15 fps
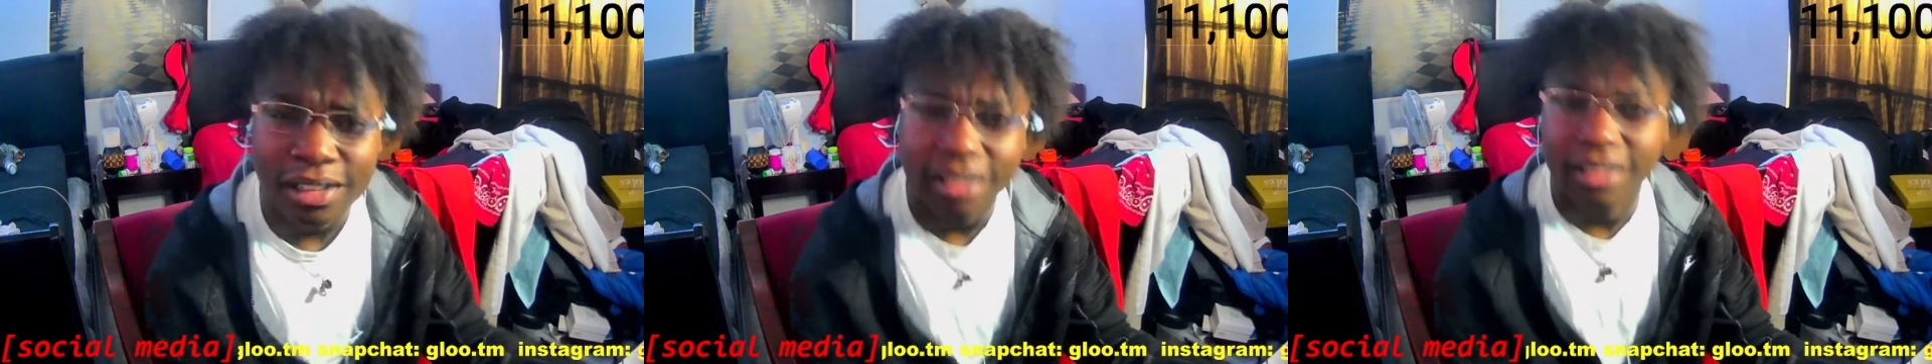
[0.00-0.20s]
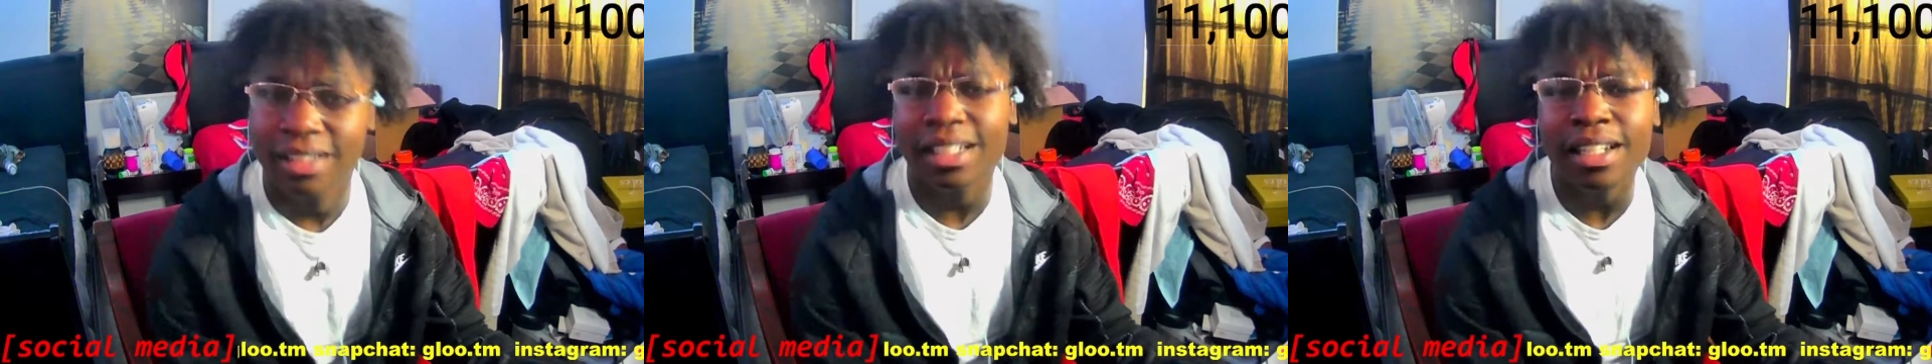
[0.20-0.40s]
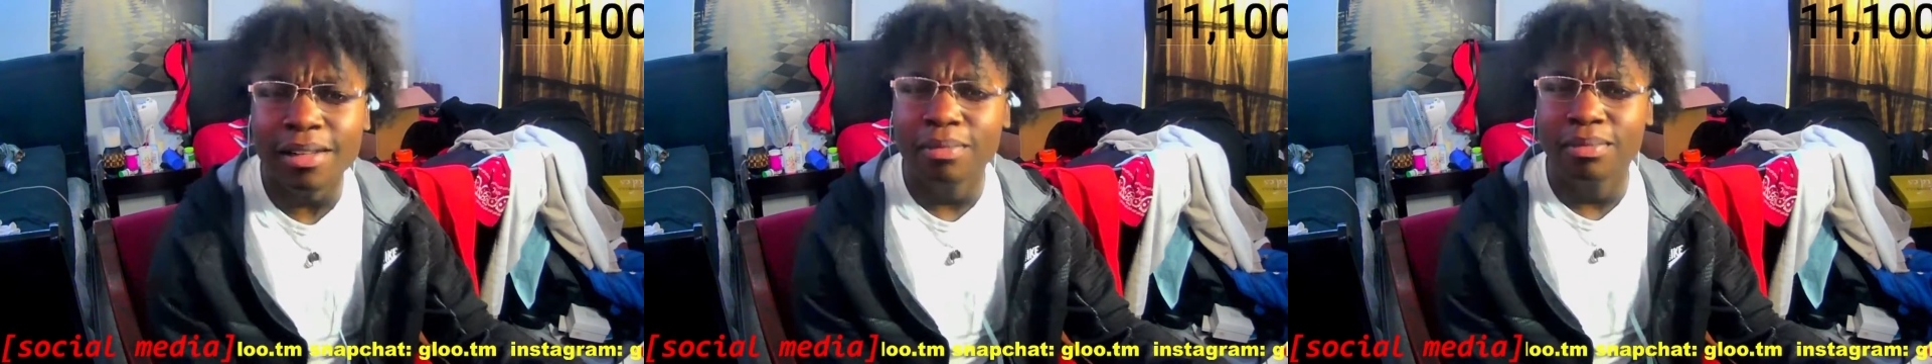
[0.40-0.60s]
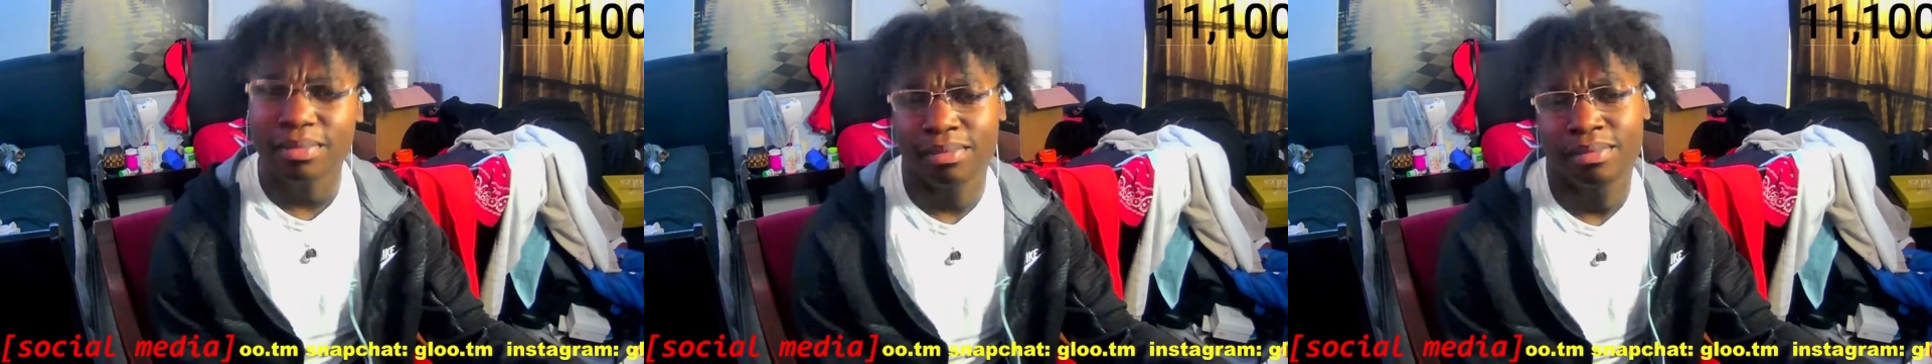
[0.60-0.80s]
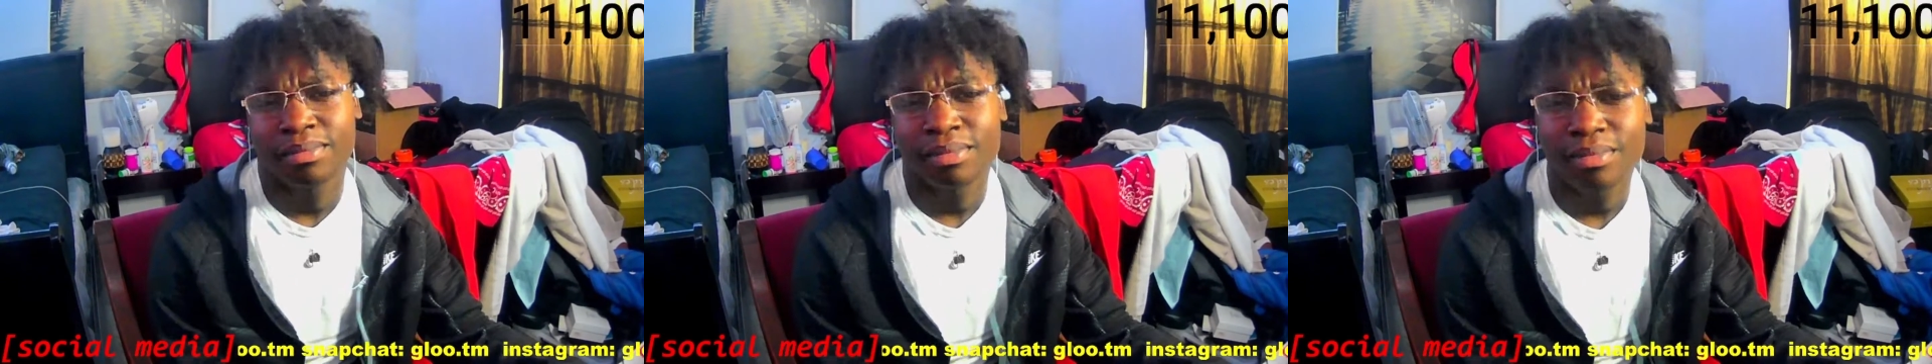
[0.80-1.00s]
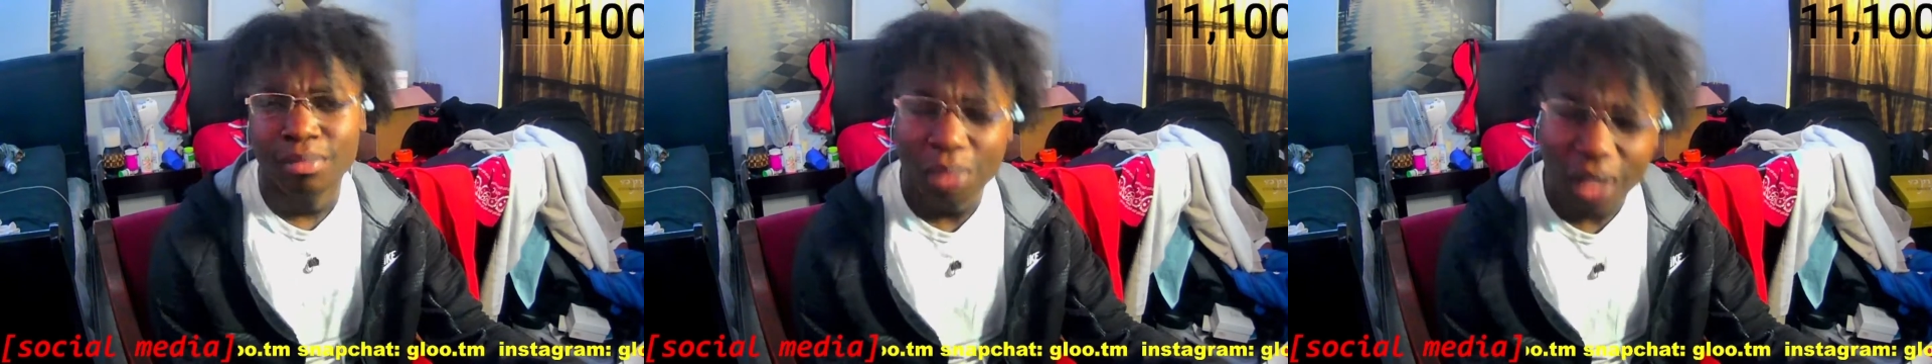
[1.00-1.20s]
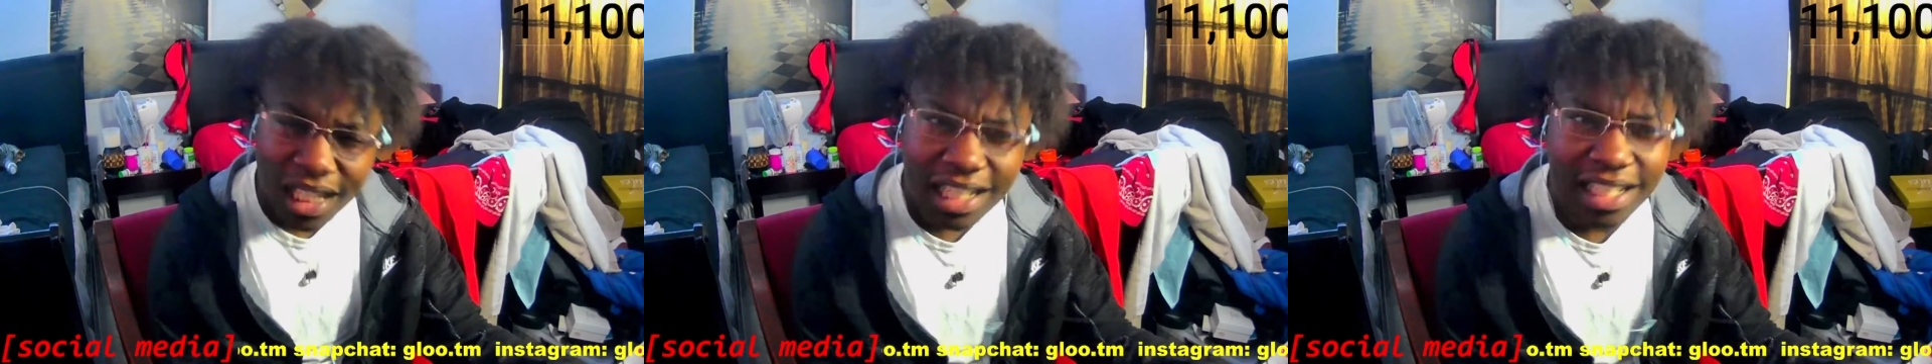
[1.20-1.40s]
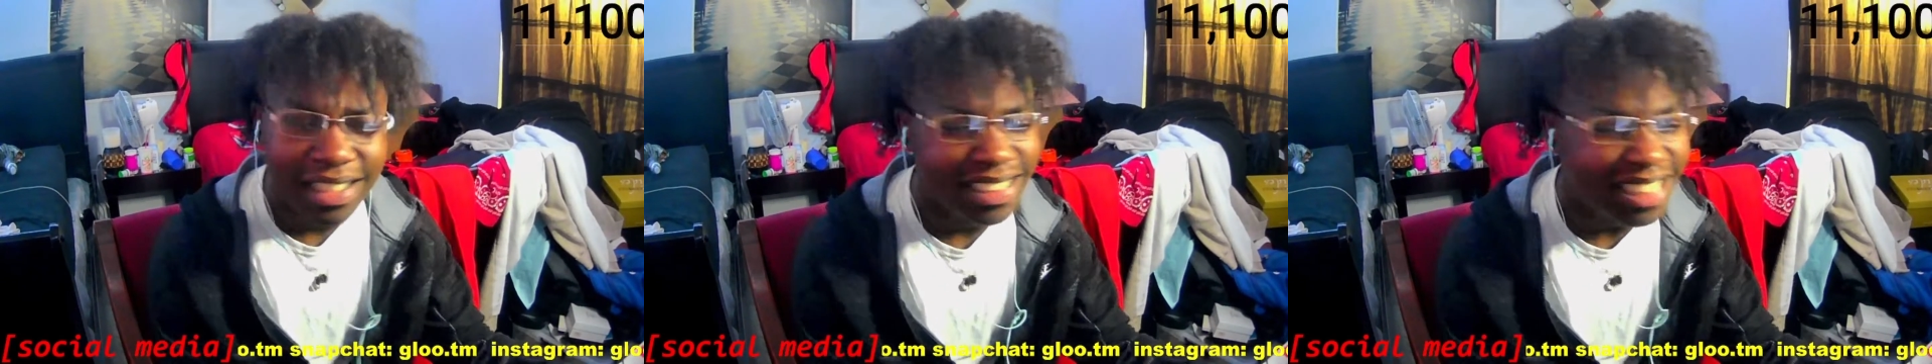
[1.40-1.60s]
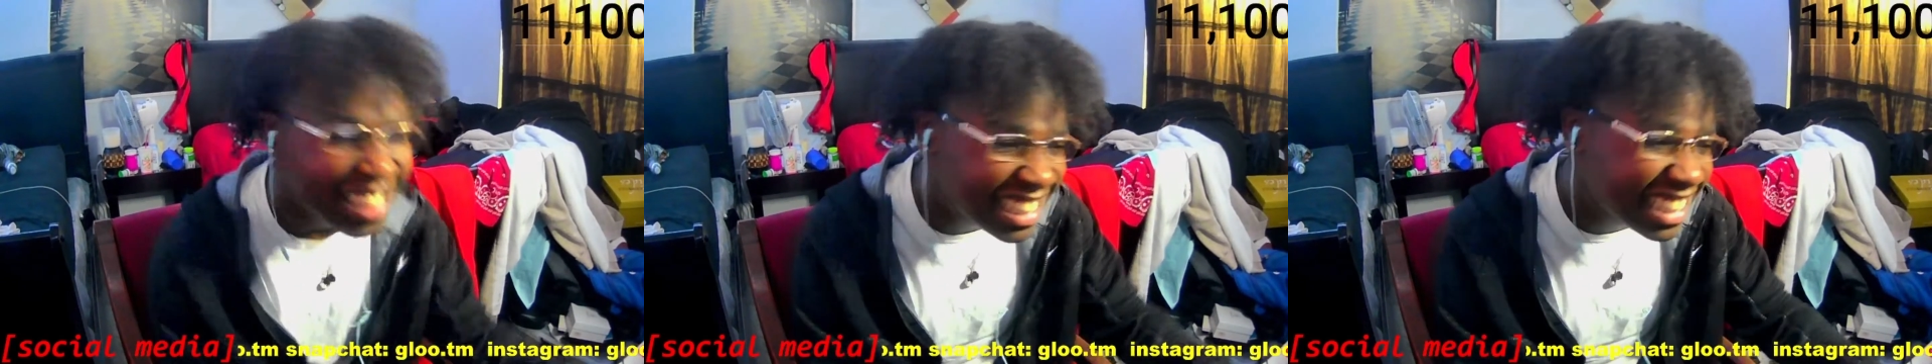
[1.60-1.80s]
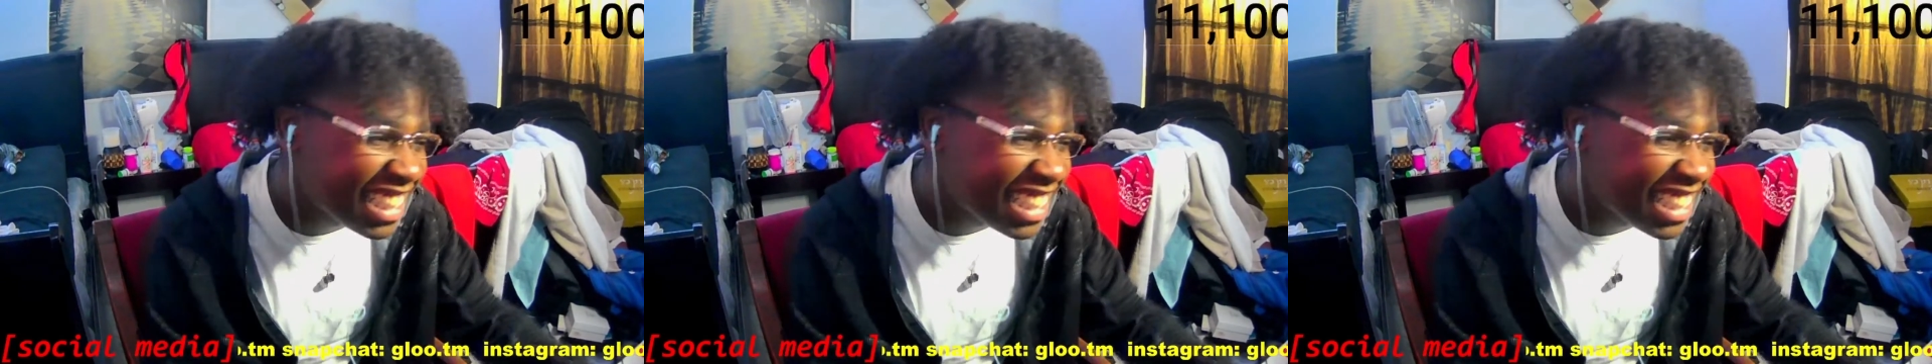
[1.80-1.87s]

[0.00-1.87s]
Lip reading: something, please.